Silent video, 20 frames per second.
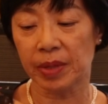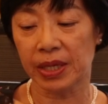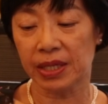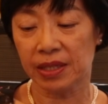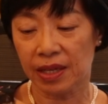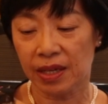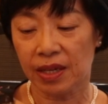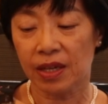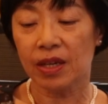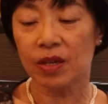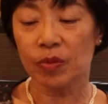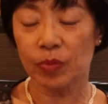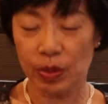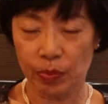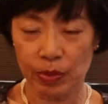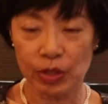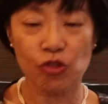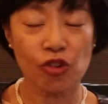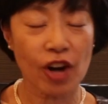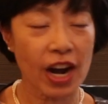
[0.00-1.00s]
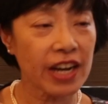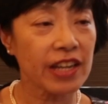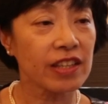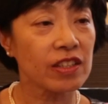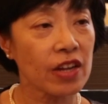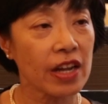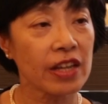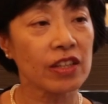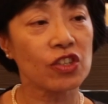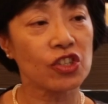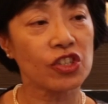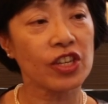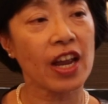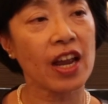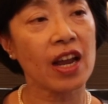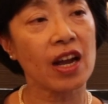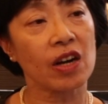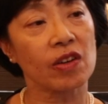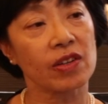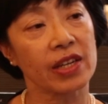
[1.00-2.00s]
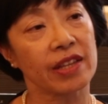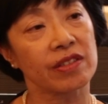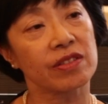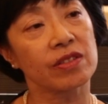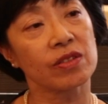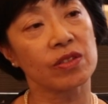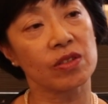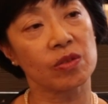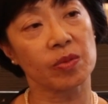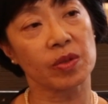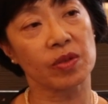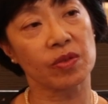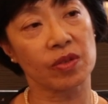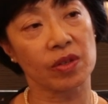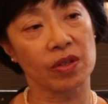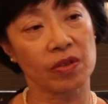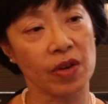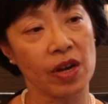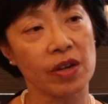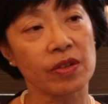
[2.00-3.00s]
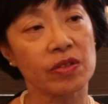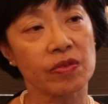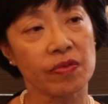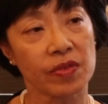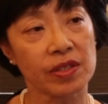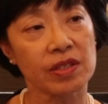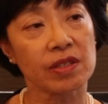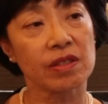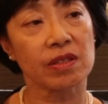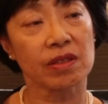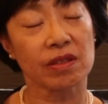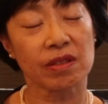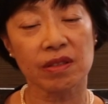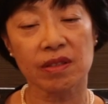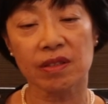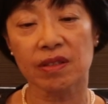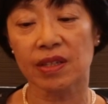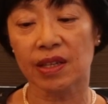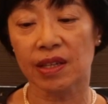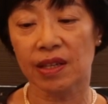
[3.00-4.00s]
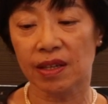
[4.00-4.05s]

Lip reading: But we try and share our lessons with the various visitors